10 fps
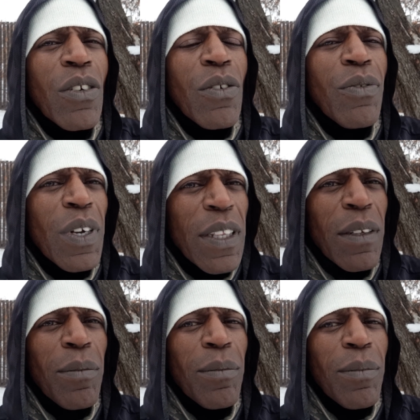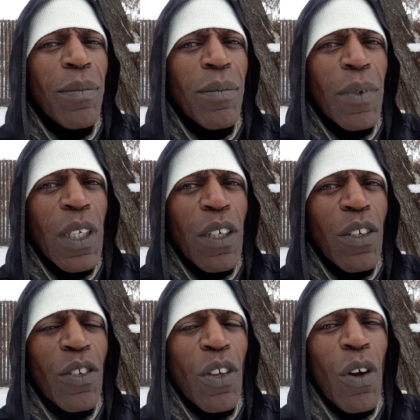rhythm.
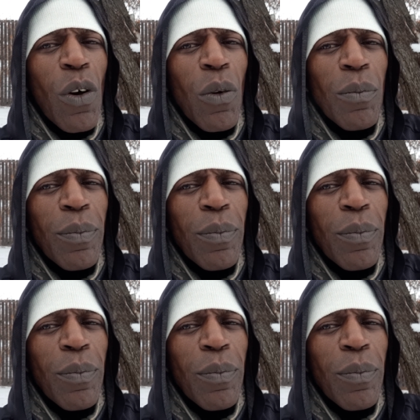So